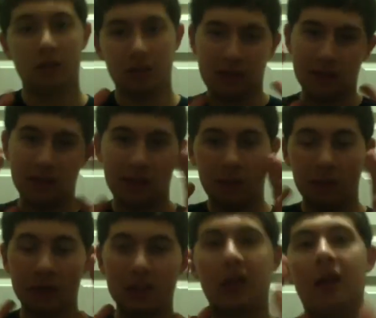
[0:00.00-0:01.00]
like slip
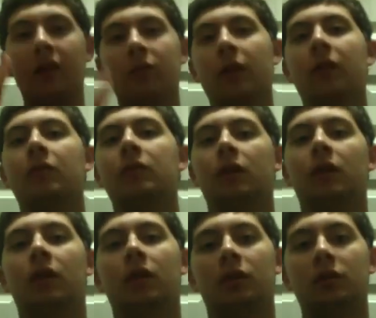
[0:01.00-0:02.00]
and slide around
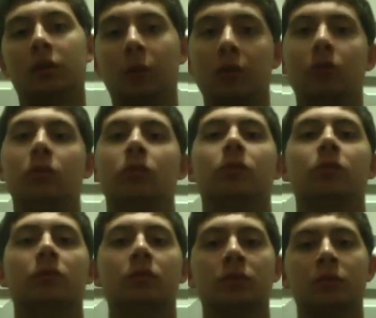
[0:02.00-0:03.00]
someone who
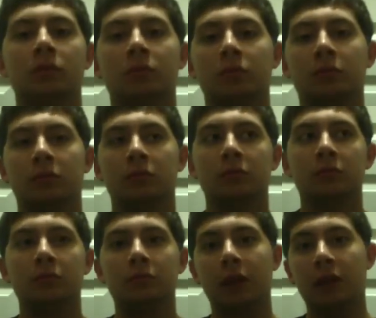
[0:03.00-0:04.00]

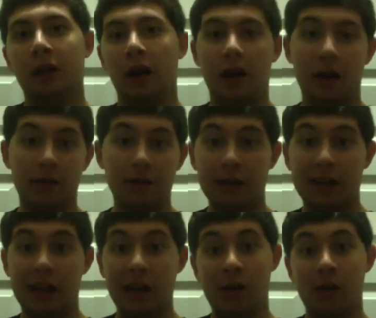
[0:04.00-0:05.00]
might not have any
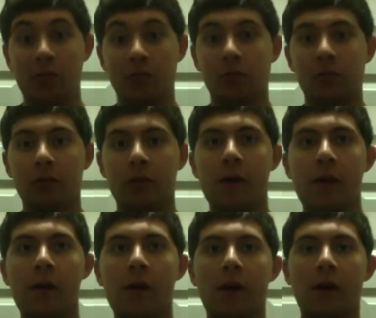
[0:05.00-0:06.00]
hair.
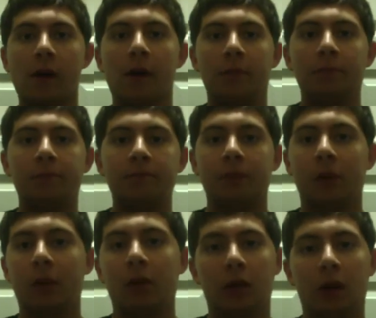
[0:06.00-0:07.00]

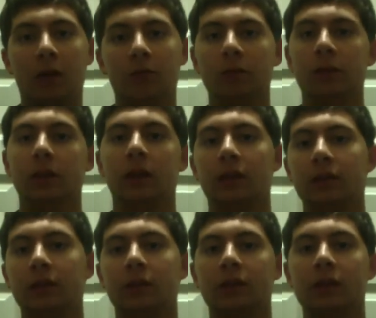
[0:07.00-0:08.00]
Although I haven't really gotten
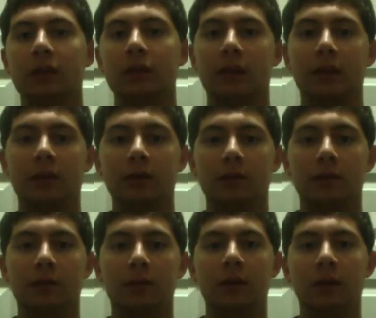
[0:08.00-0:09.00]
into the details of
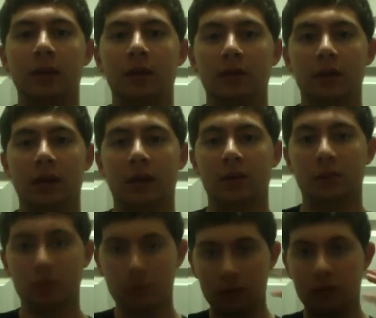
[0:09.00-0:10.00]
the
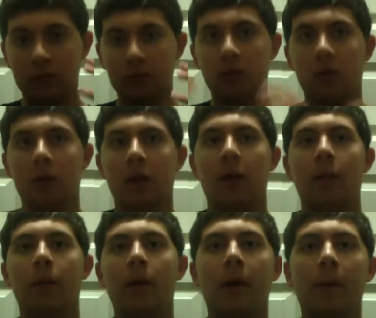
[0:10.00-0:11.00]
actual skull cap.
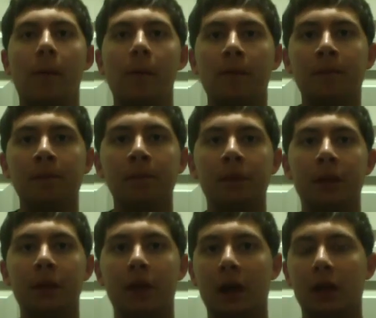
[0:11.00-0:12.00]
And
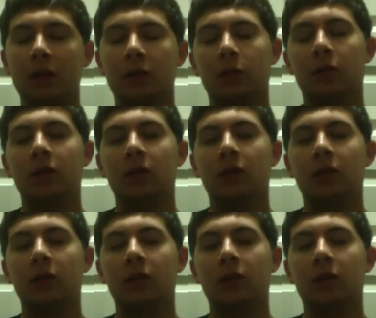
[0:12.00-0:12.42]
the X